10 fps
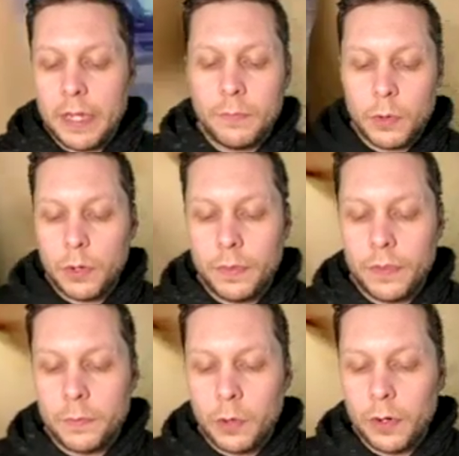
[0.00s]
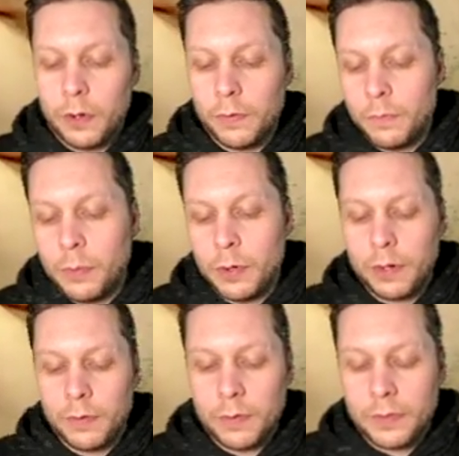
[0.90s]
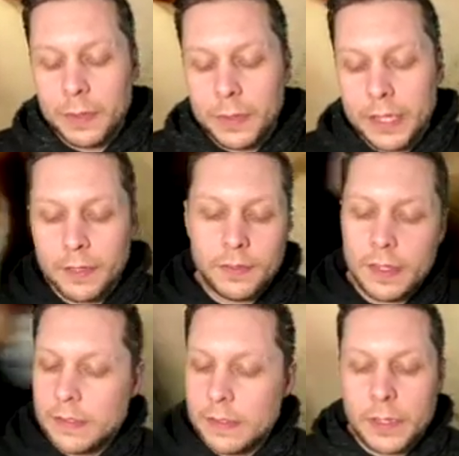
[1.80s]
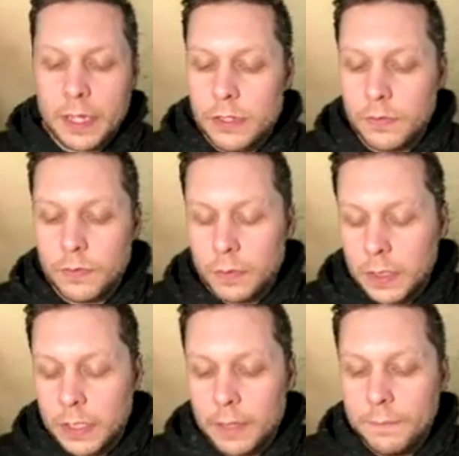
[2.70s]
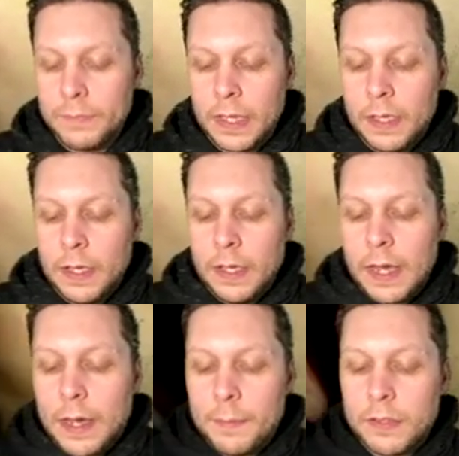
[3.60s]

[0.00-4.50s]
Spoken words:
borrowed this border from somebody else. That's something I do frequently. As